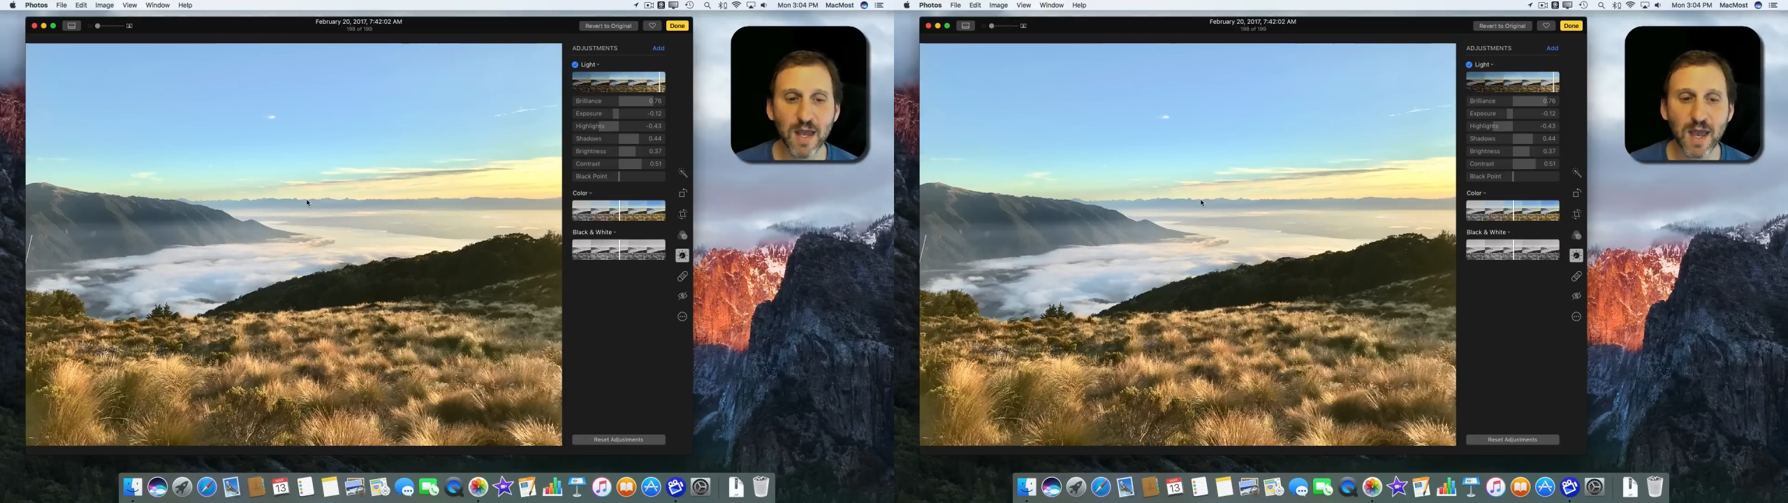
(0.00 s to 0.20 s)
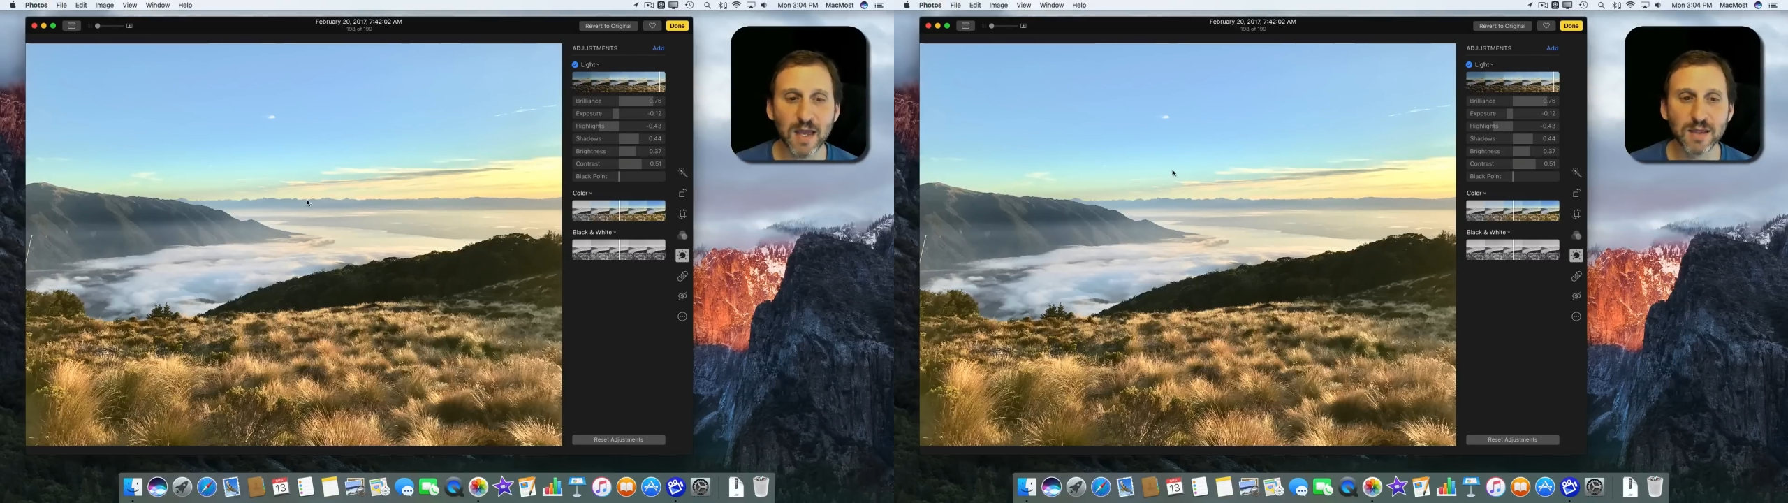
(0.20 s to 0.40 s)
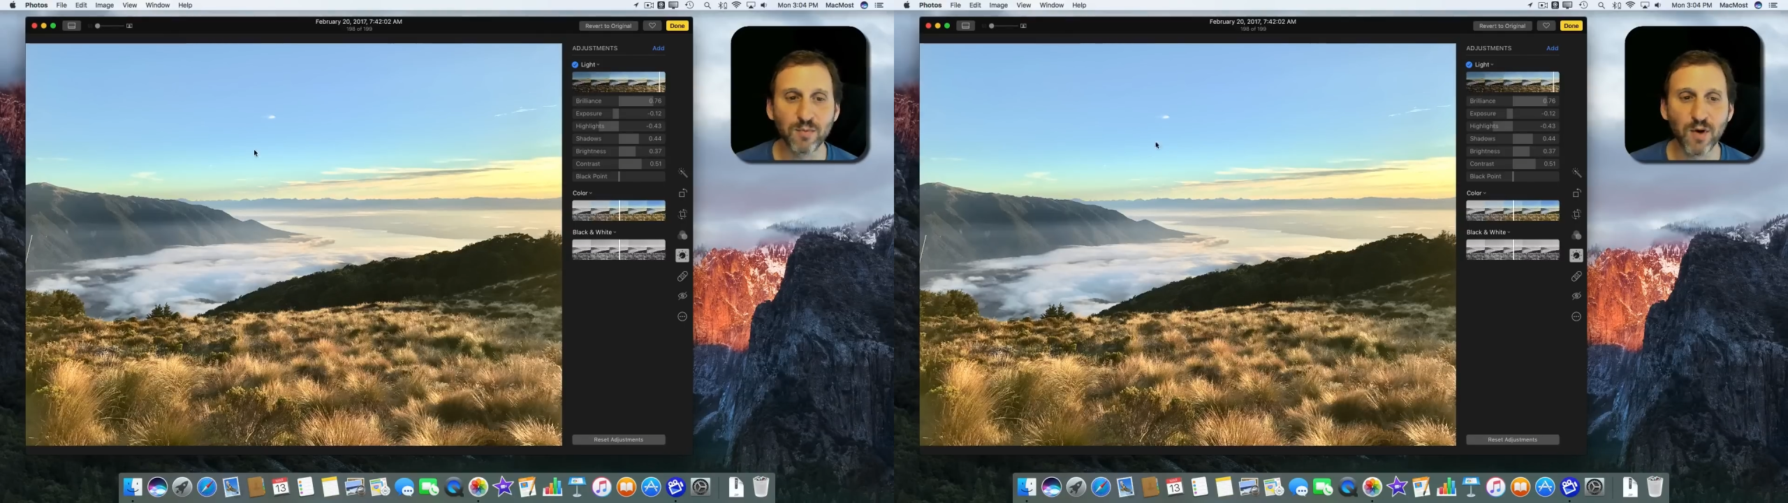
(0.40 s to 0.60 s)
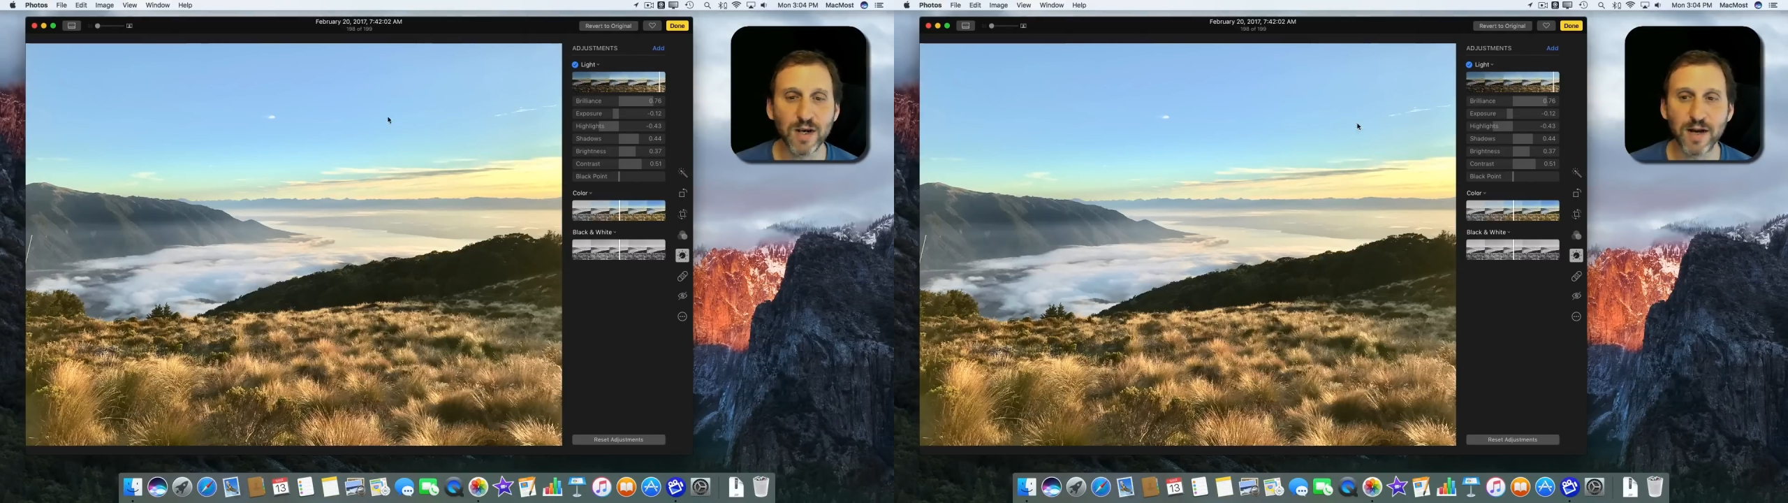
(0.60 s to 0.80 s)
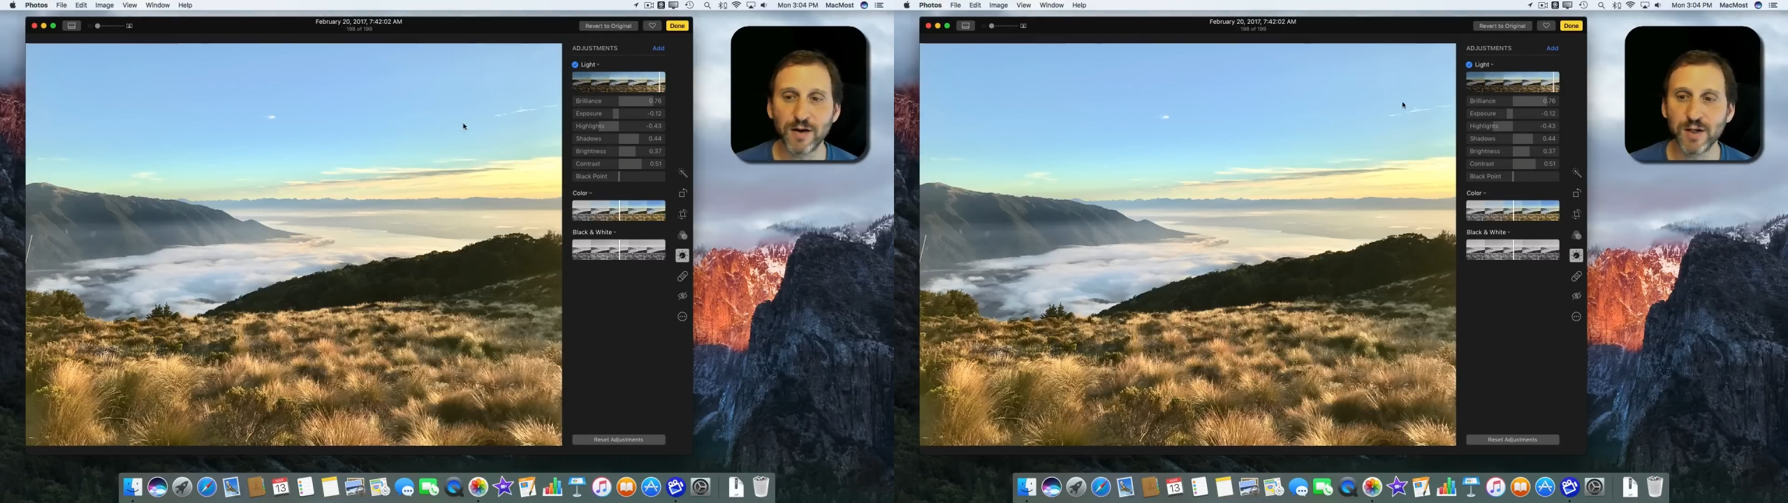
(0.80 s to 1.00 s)
and the
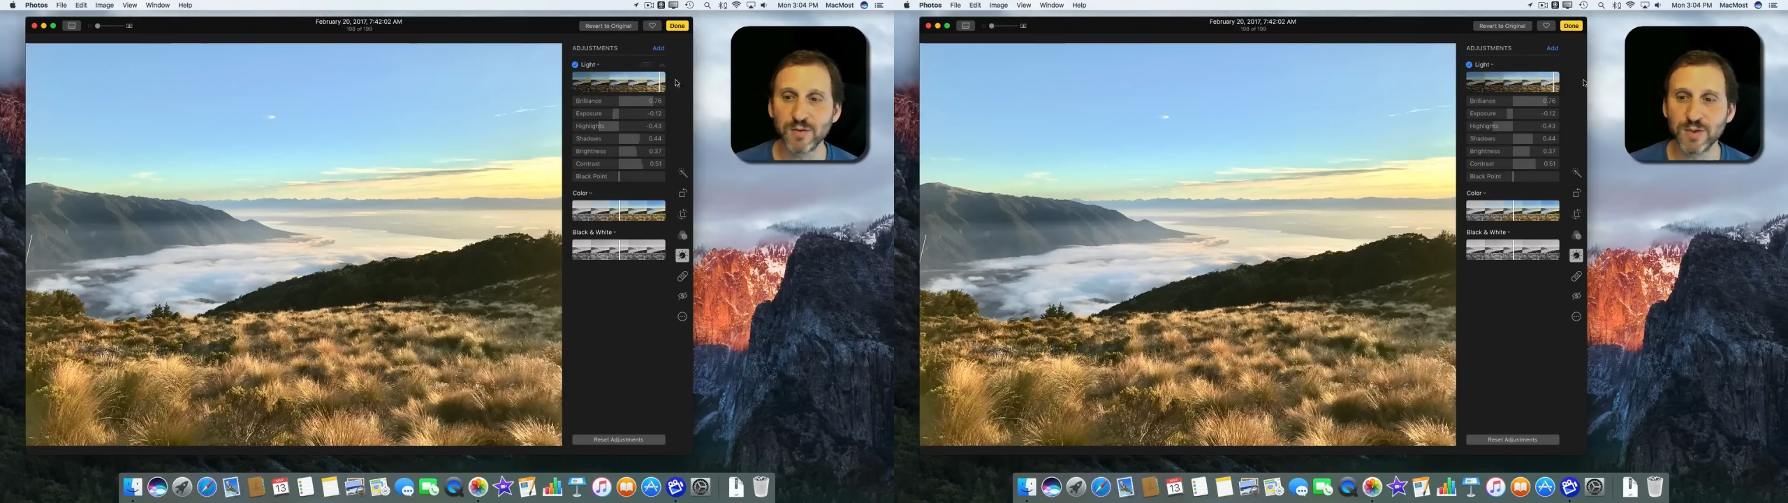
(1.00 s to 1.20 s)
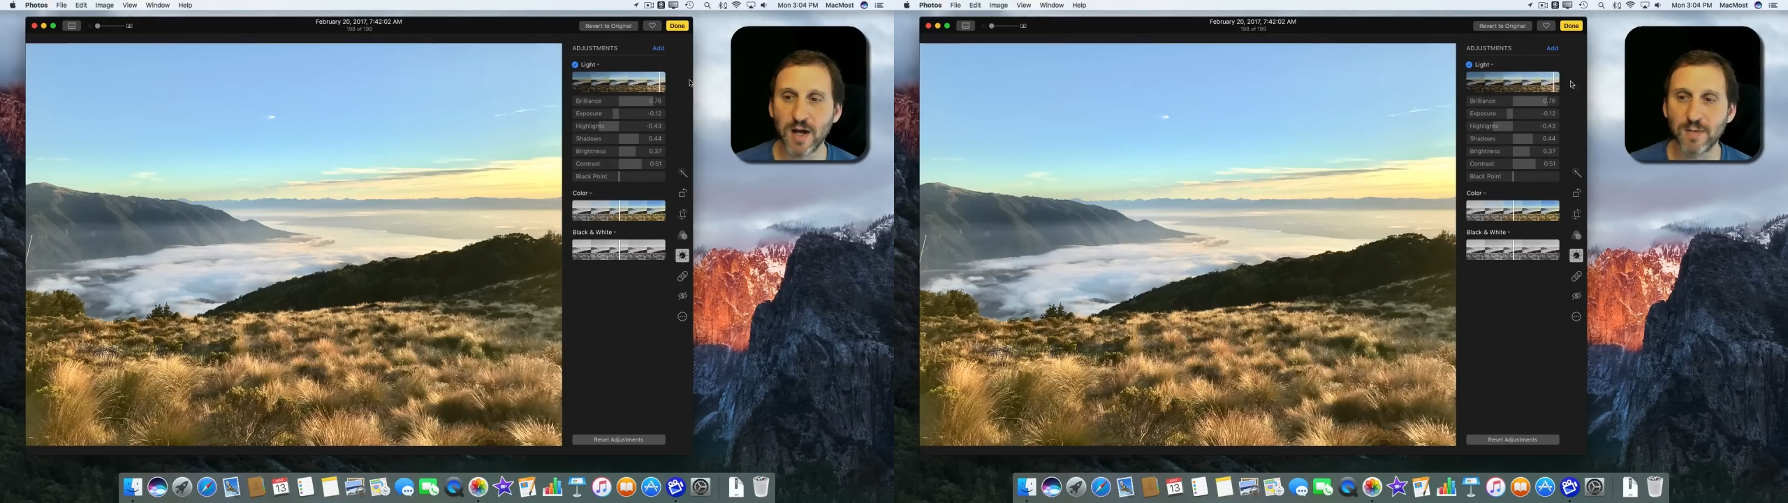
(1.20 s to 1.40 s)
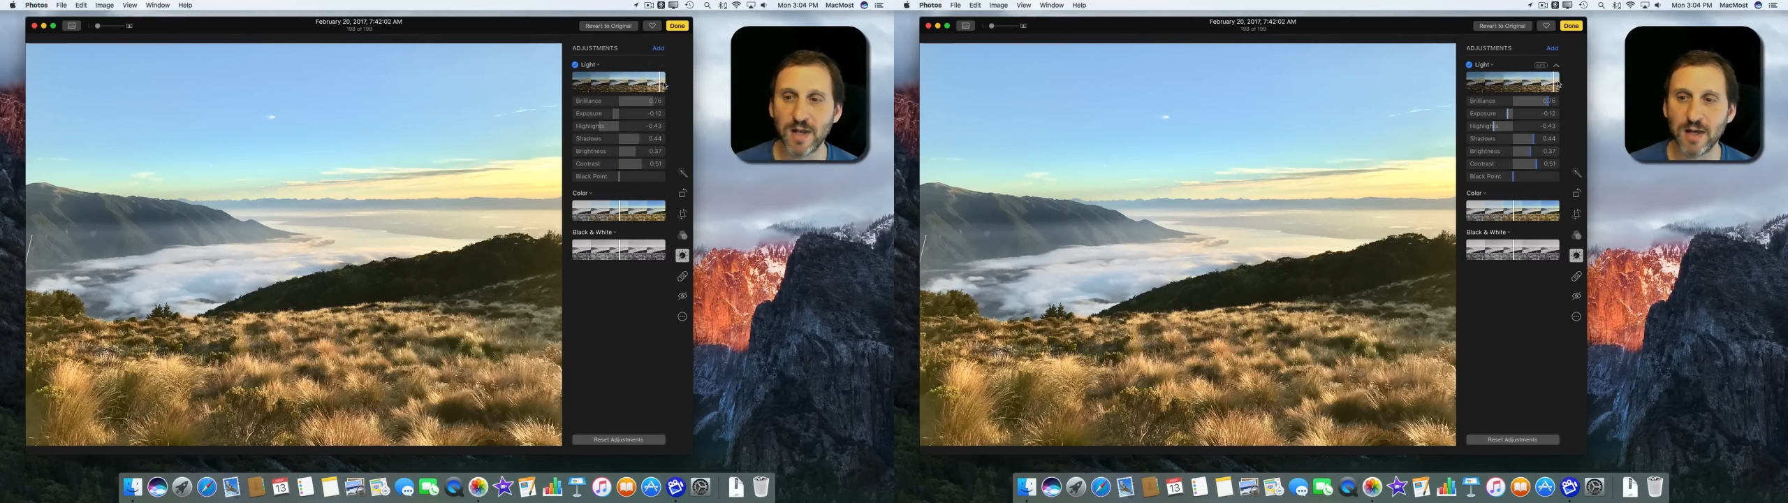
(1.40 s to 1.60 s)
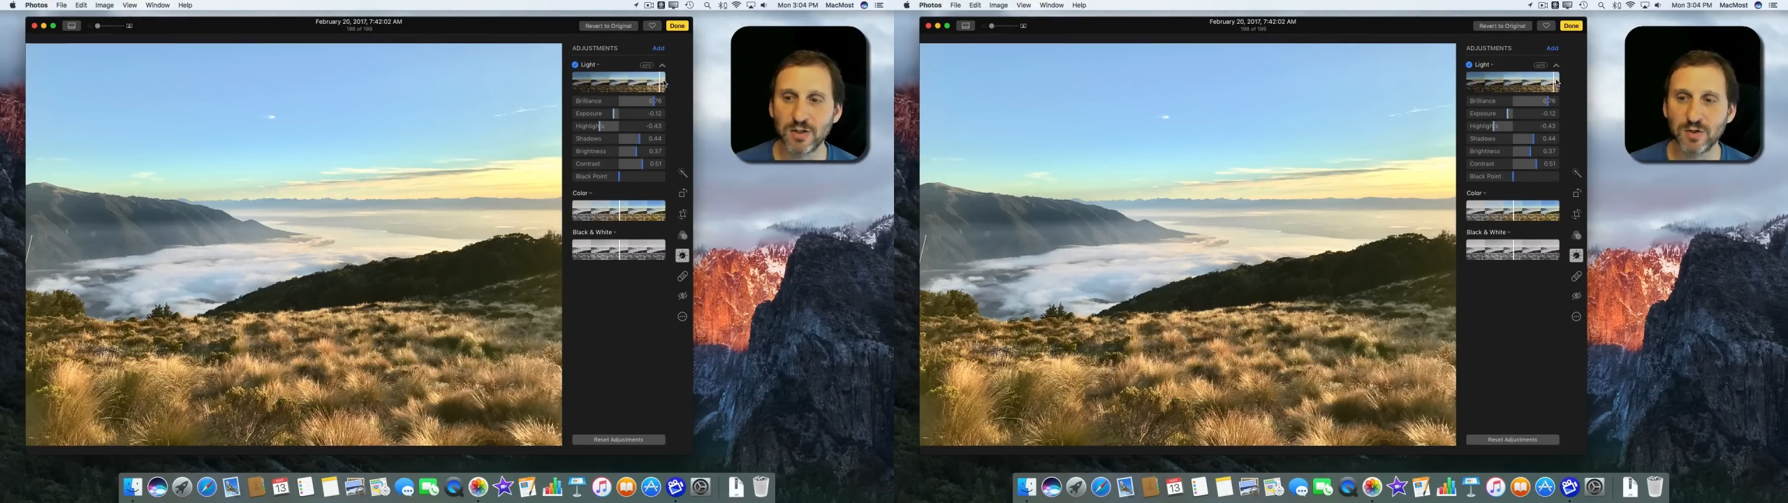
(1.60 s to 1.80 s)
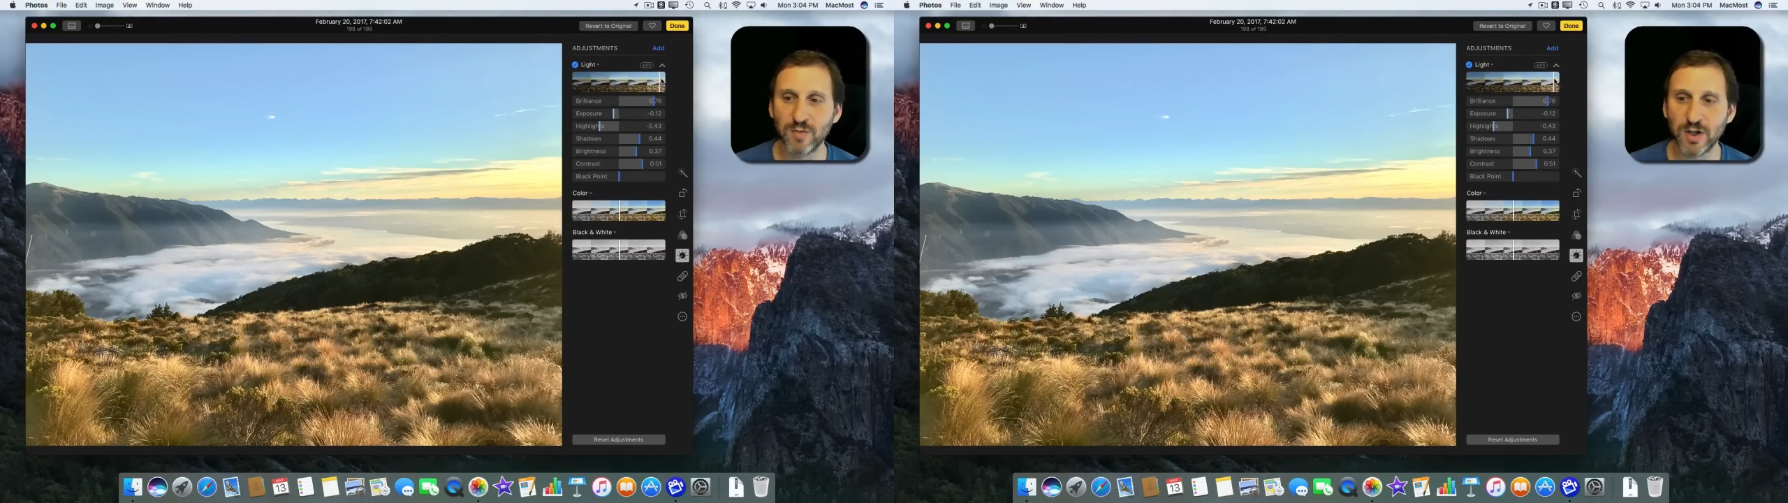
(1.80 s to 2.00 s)
bright areas were dominating
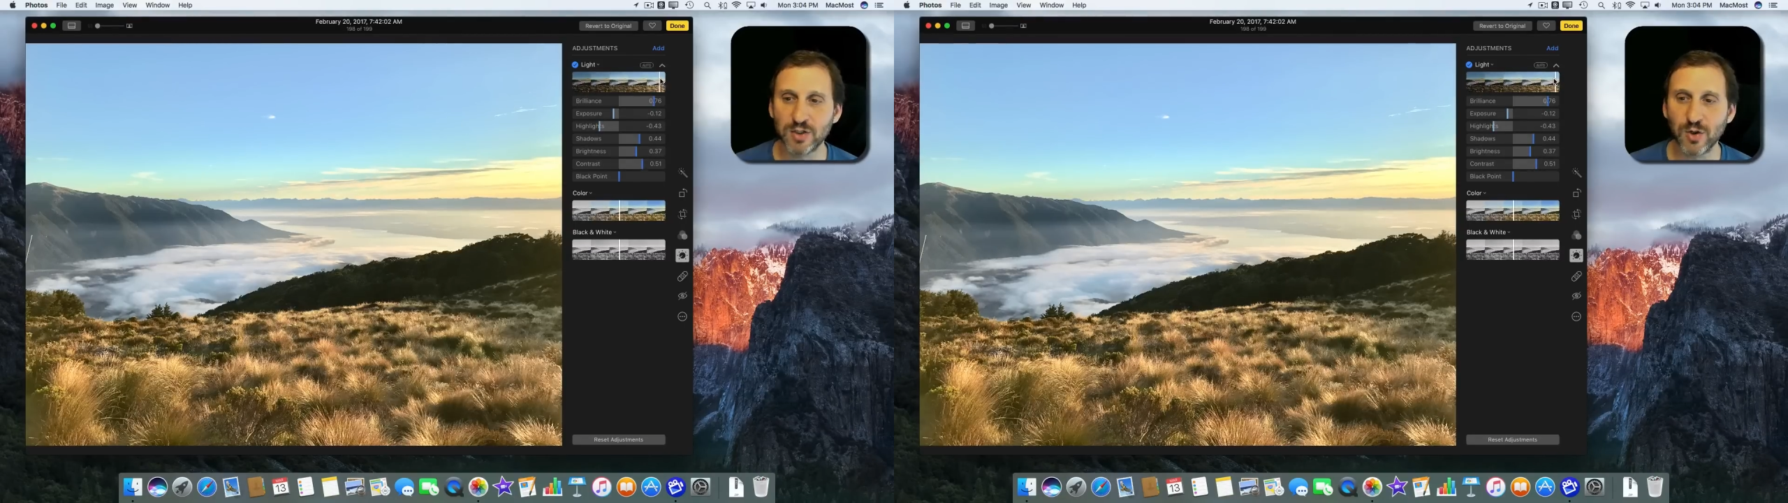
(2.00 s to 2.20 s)
too much.